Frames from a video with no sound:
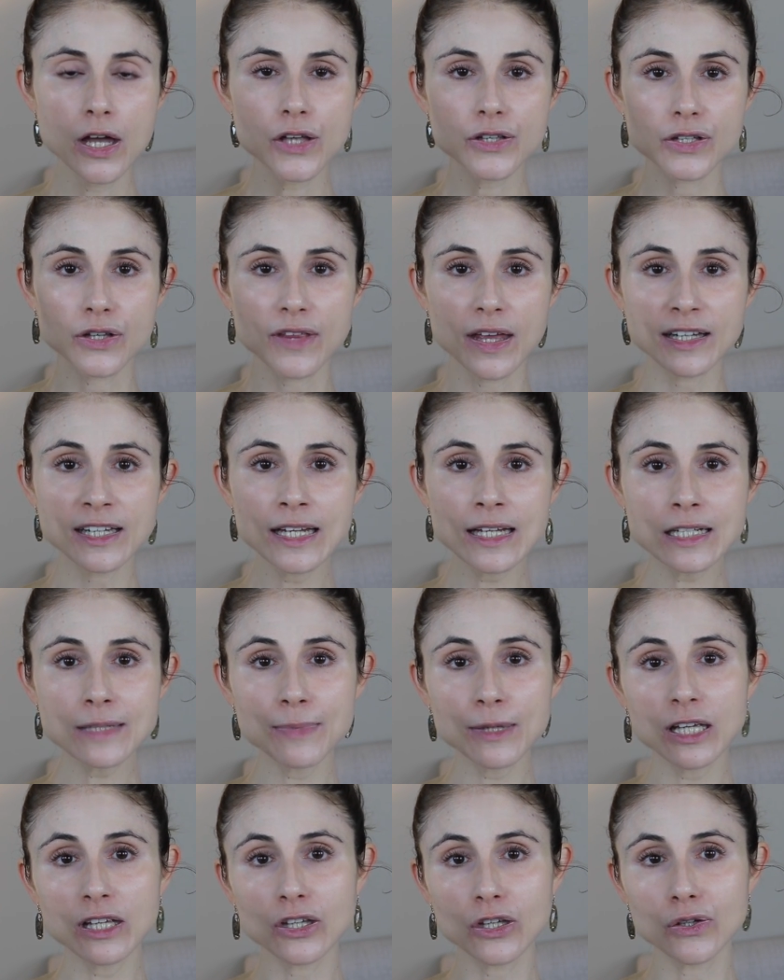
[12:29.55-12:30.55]
So they need to
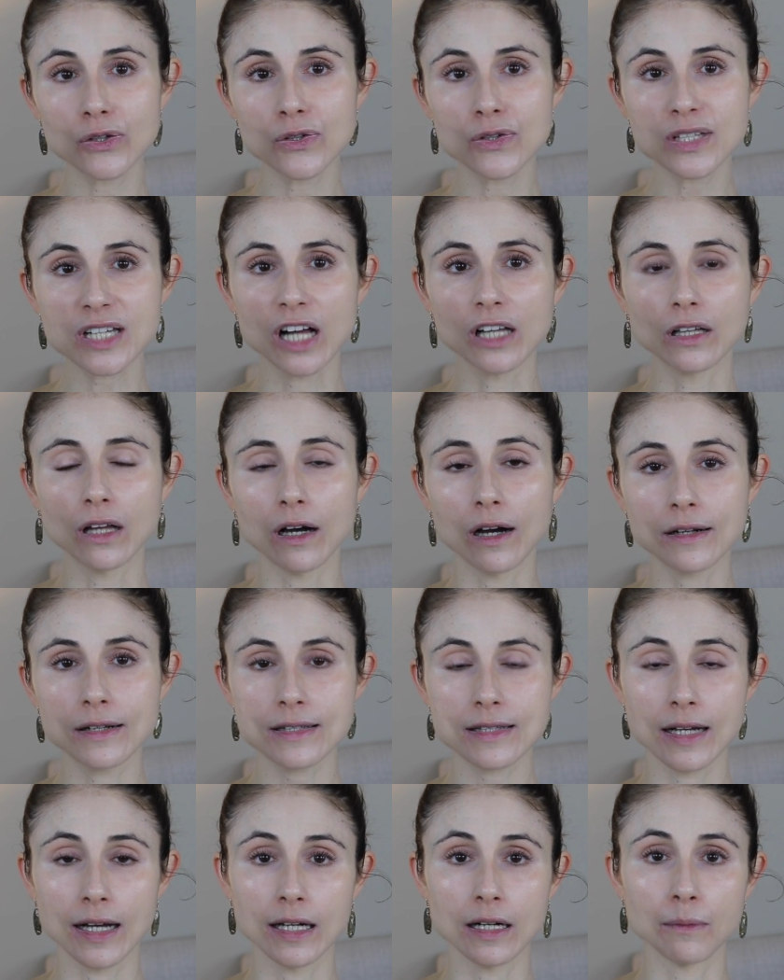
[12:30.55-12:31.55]
be used
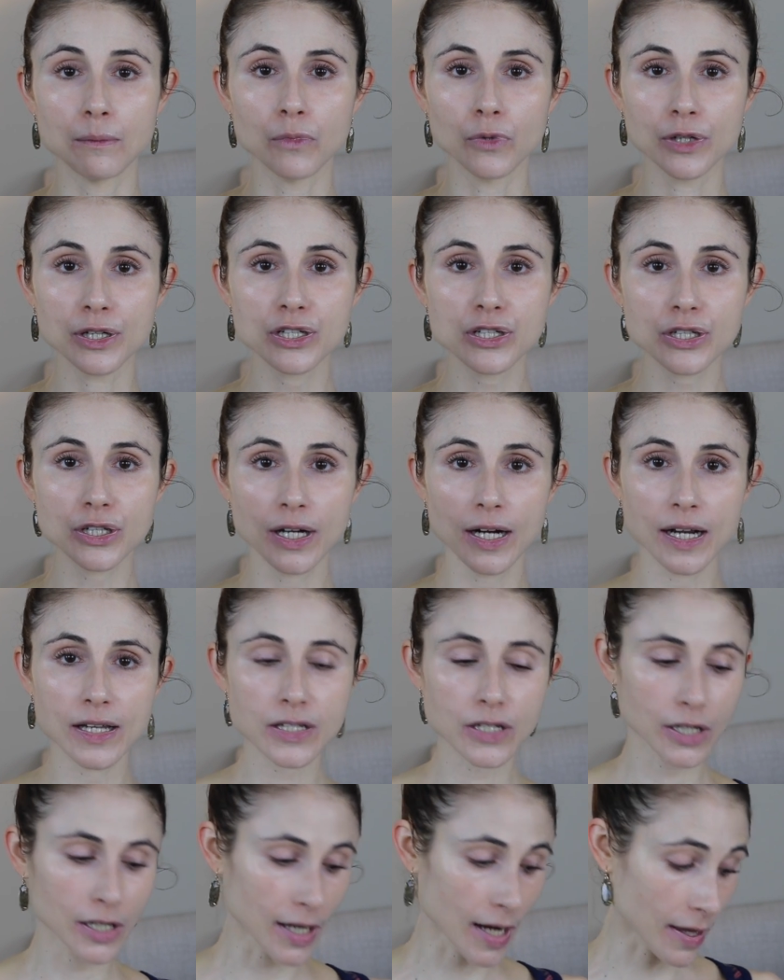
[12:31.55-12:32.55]
alongside a
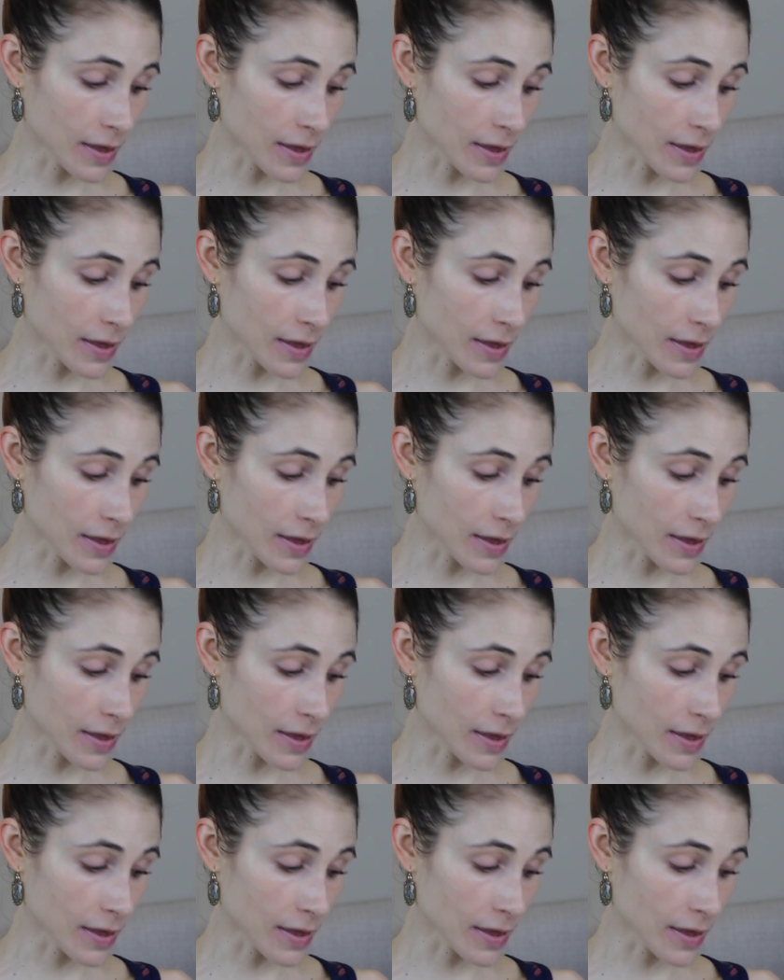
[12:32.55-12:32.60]
moisturizer,